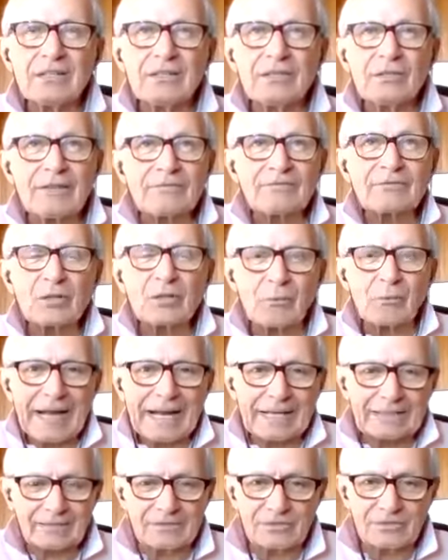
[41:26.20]
you have to go
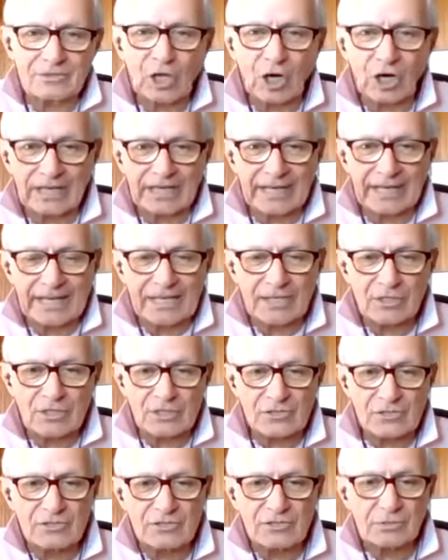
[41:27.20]
back to the dark
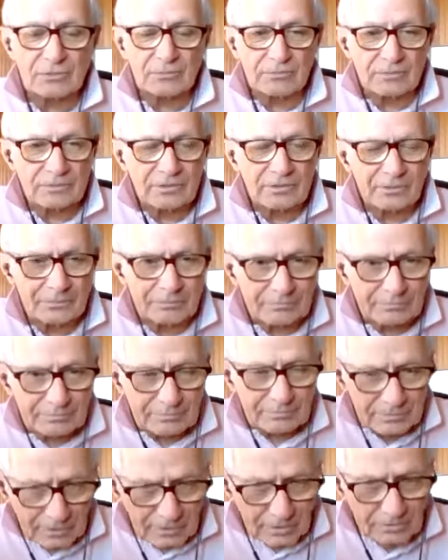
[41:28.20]
ages to
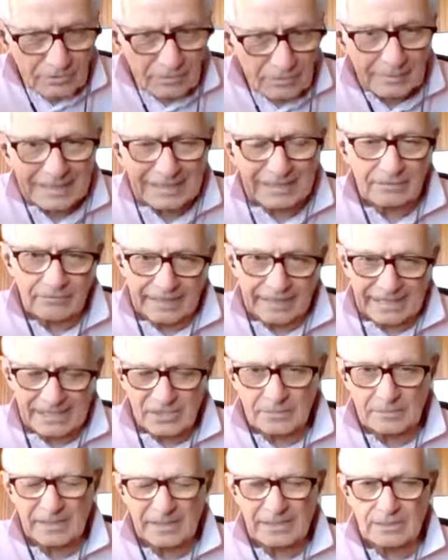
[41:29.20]
you know, to make
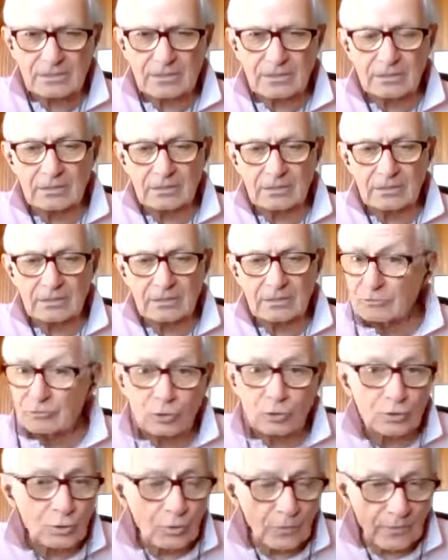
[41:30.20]
advancements, to
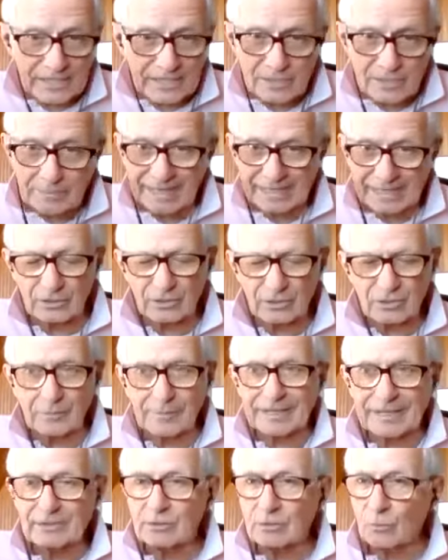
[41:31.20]
do things better, to
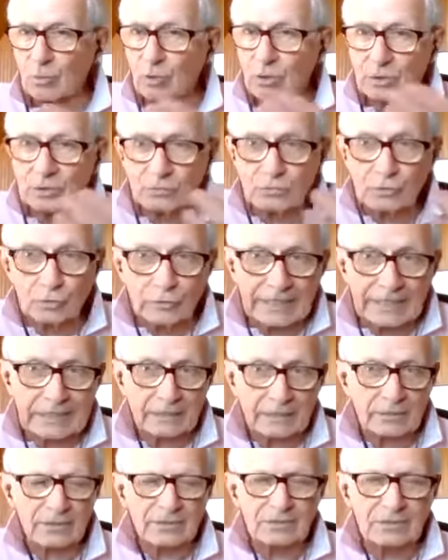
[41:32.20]
make the world
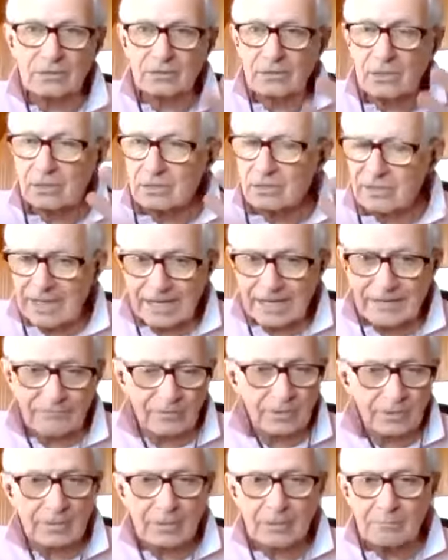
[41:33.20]
greener,
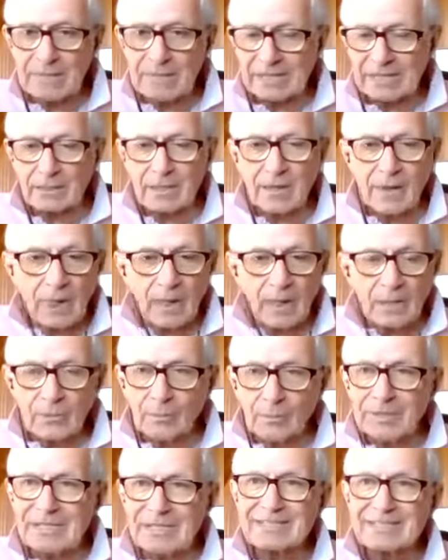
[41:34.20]
safer, better.
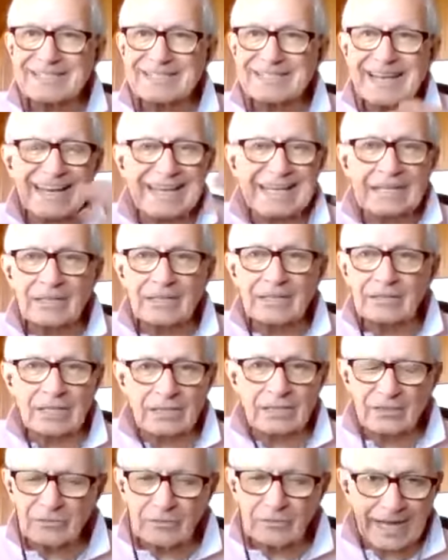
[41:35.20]
Nobody's saying
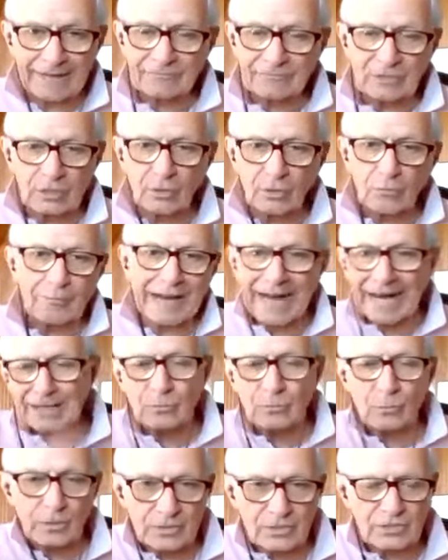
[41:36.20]
that you have to go
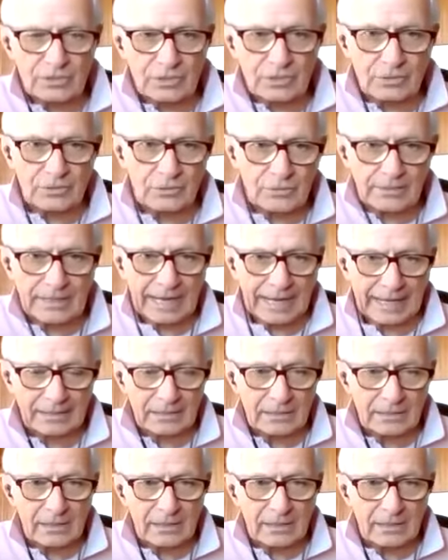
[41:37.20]
backwards to do that.